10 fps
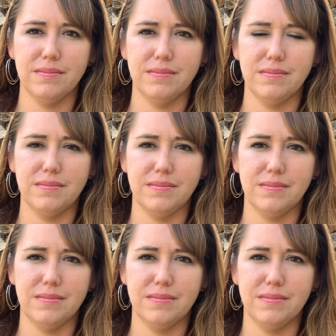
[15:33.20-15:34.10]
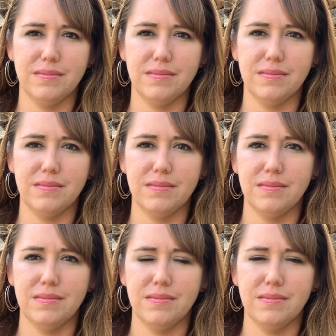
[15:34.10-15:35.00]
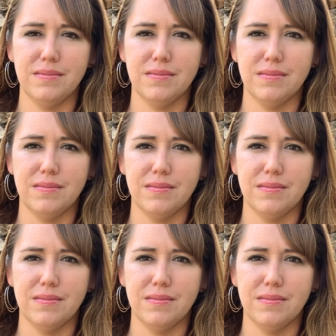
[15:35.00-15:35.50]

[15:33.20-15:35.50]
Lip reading: No one is speaking in this clip.